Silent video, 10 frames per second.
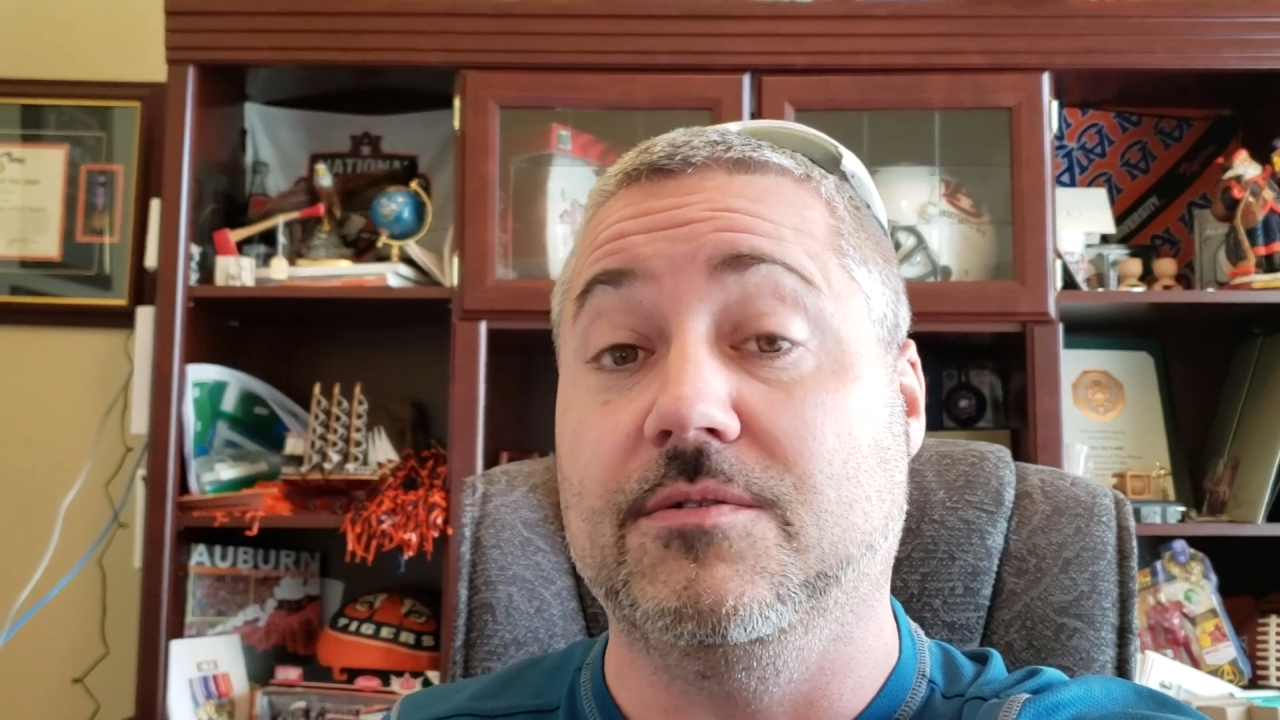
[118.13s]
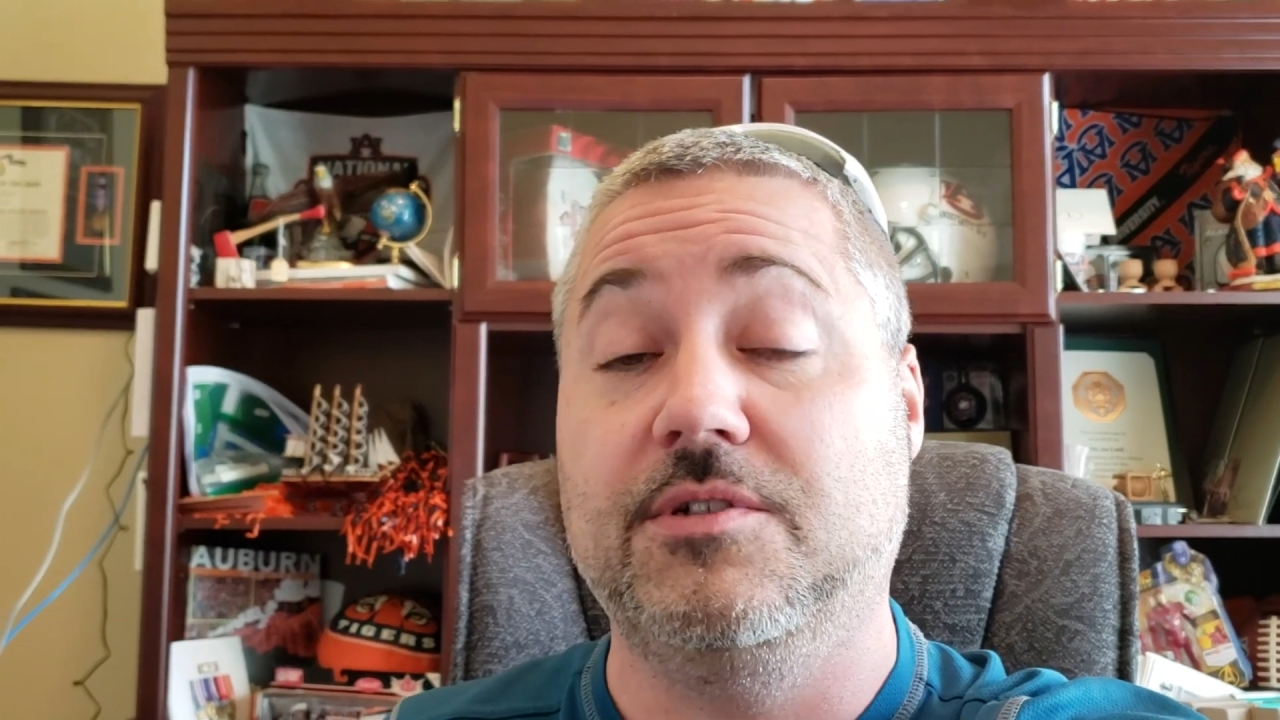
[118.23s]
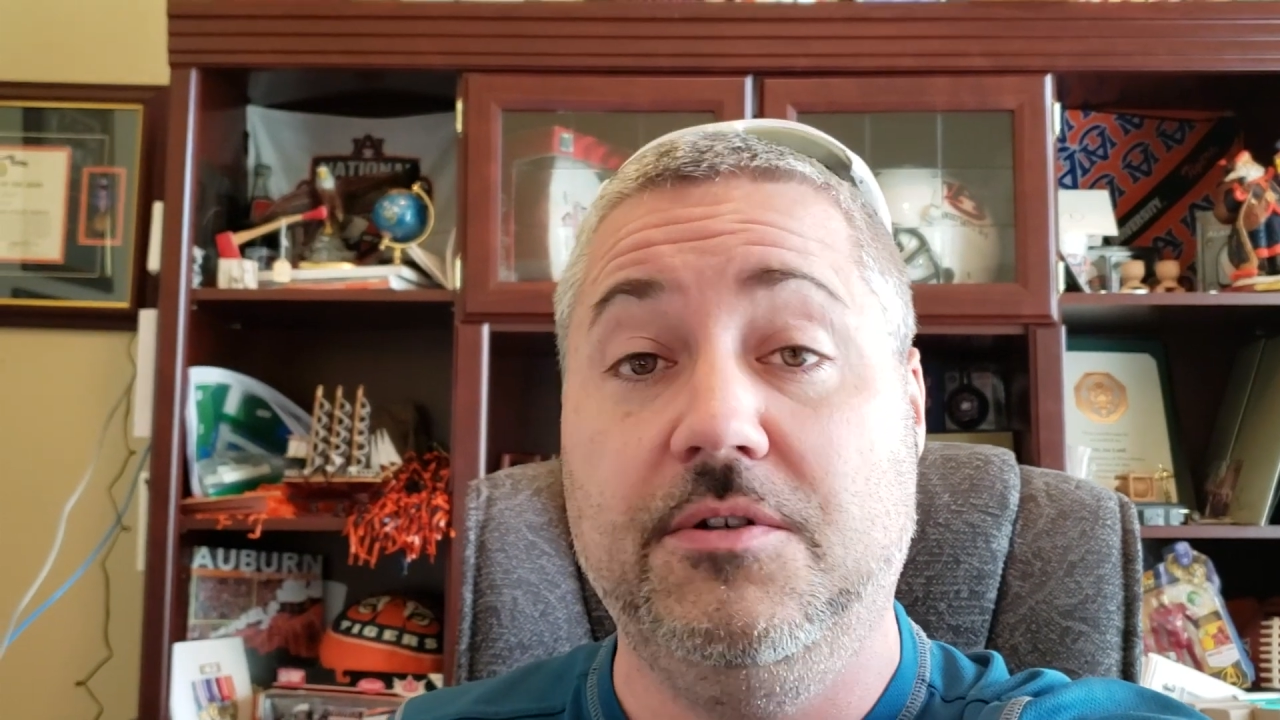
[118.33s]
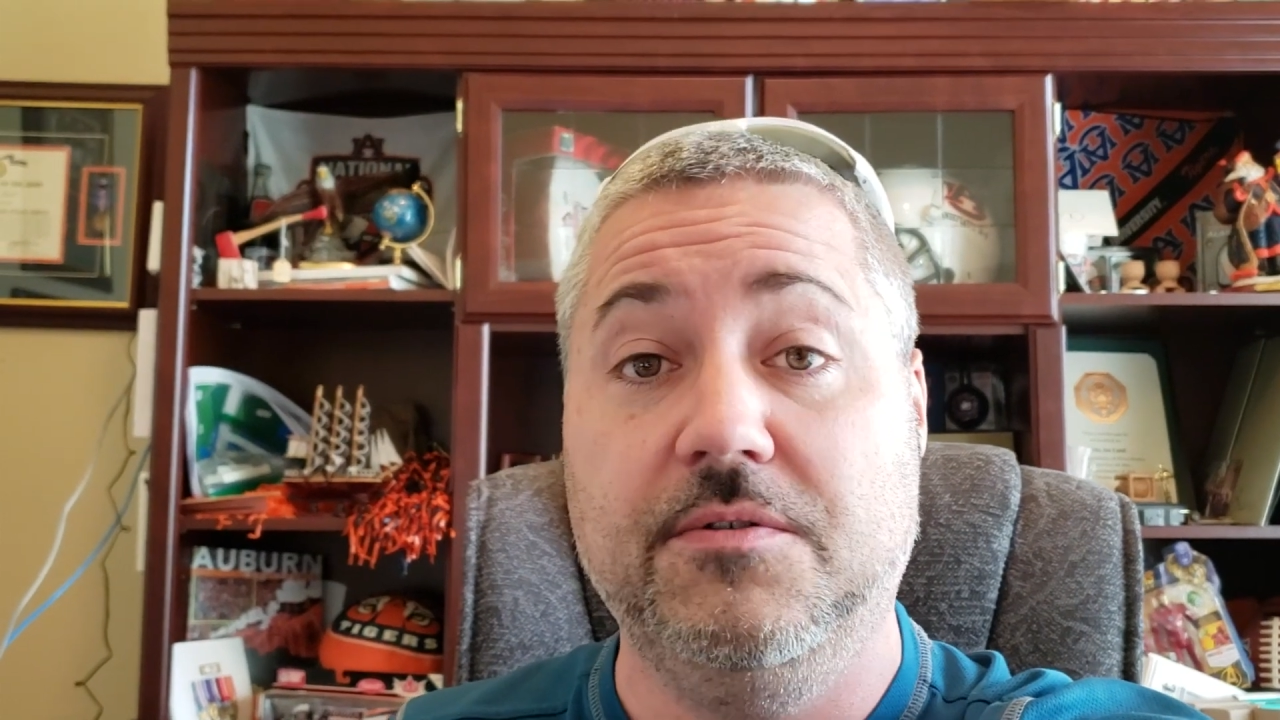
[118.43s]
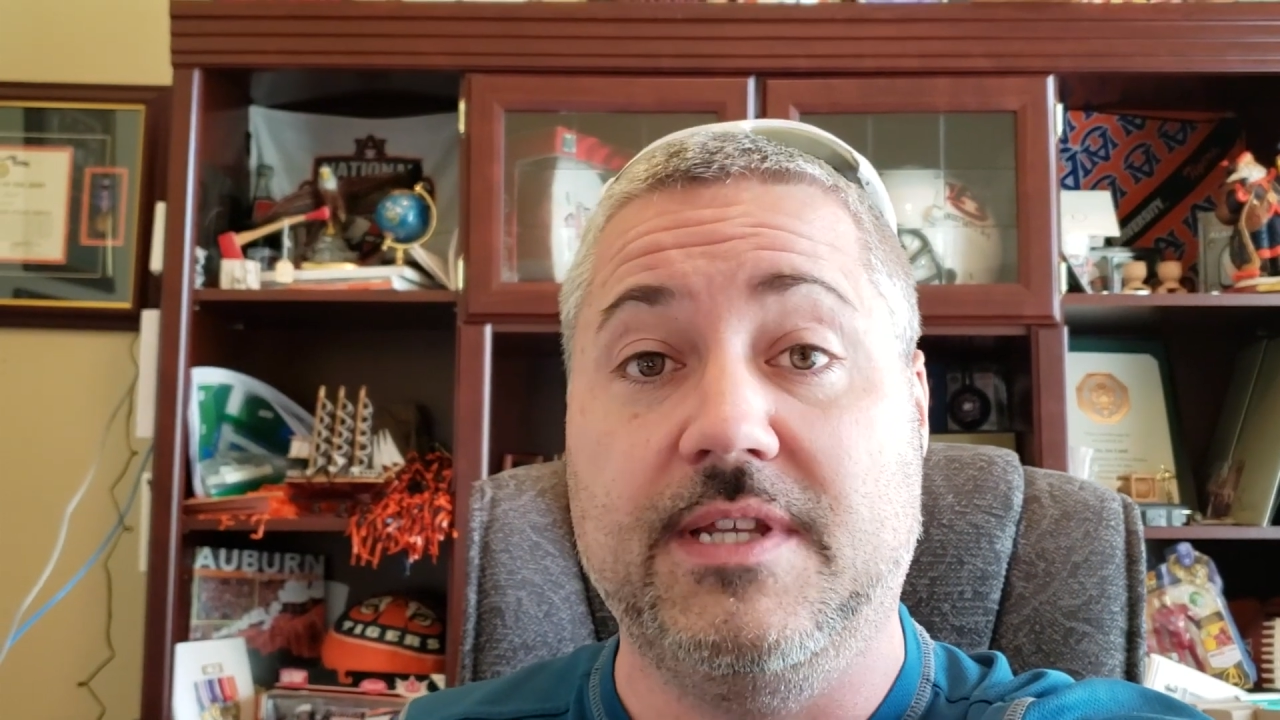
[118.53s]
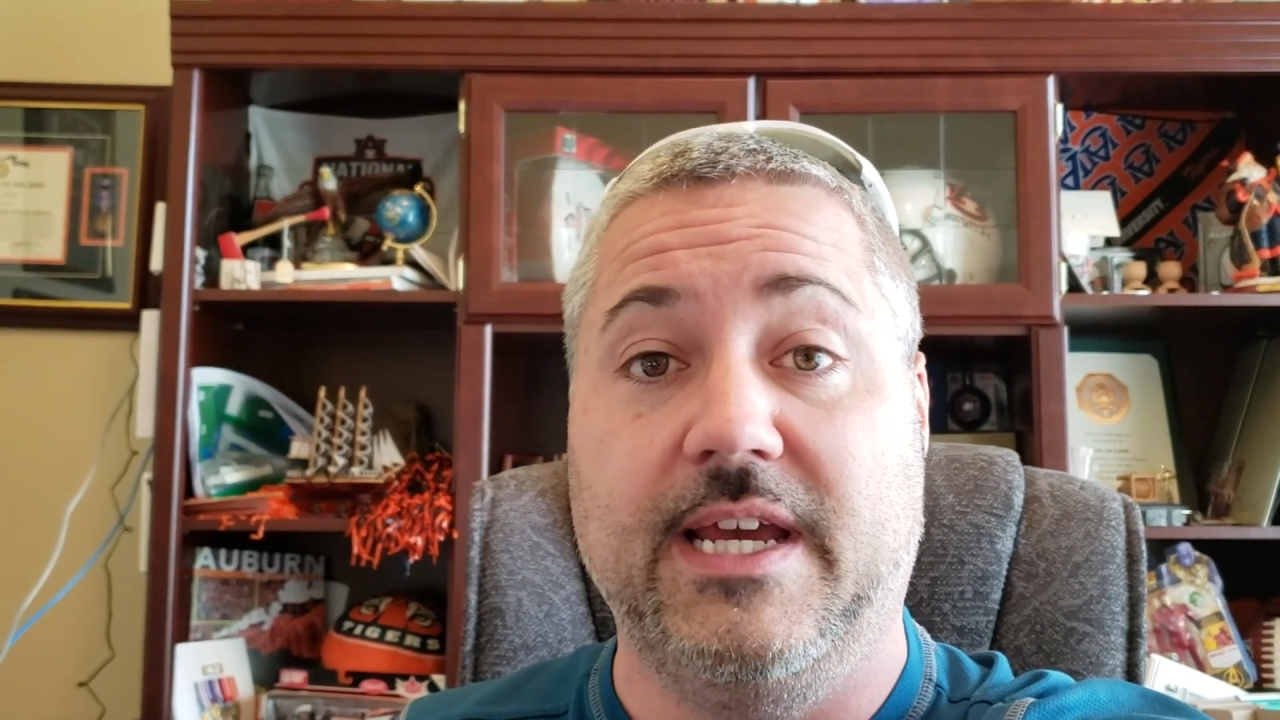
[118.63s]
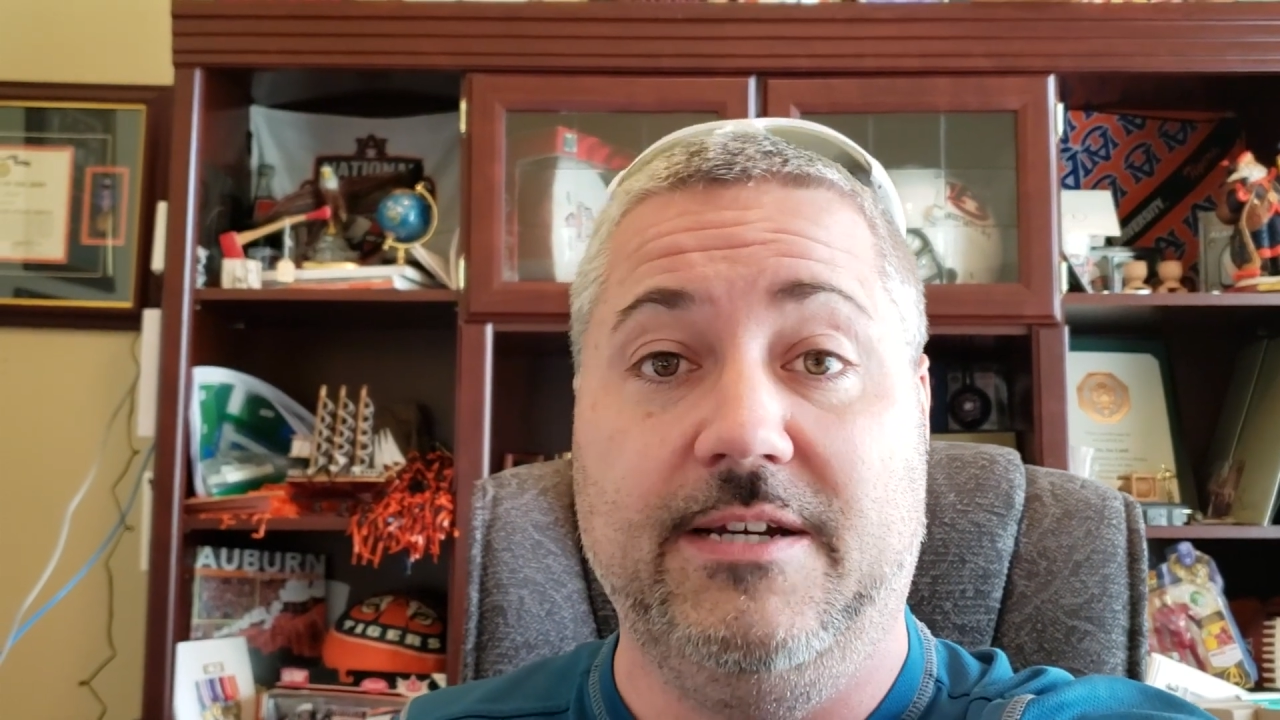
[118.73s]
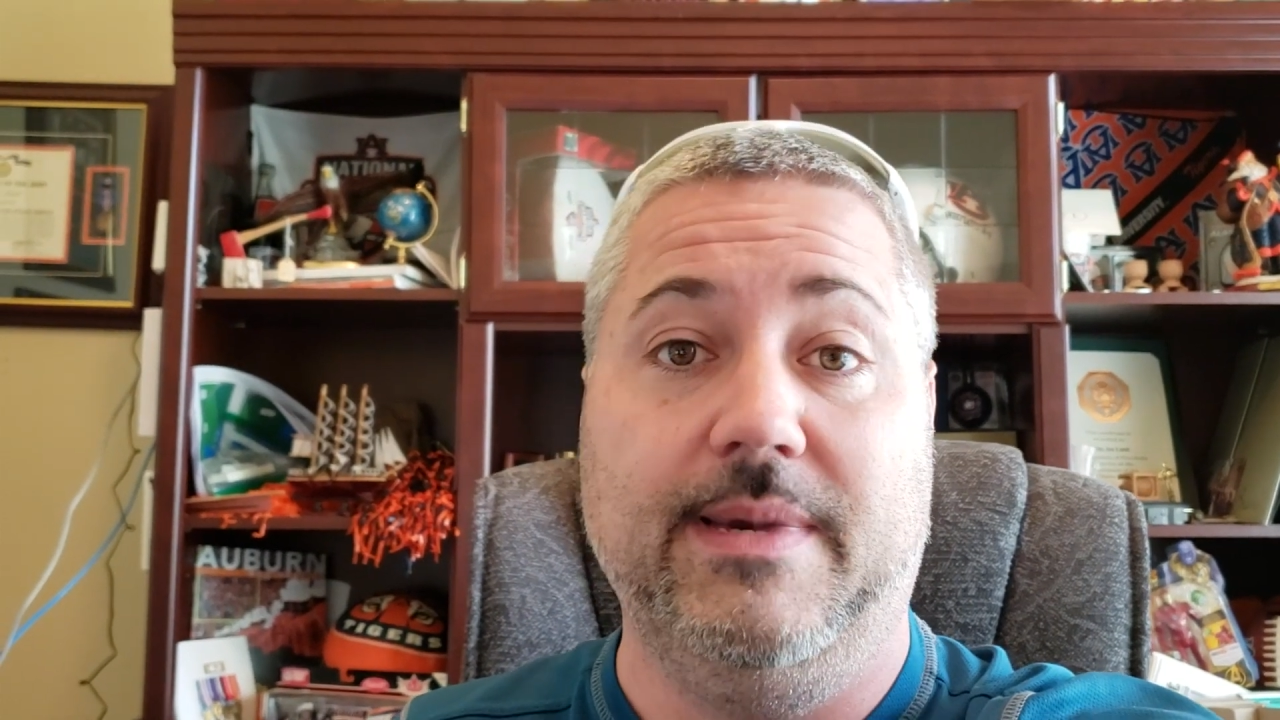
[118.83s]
Tuesday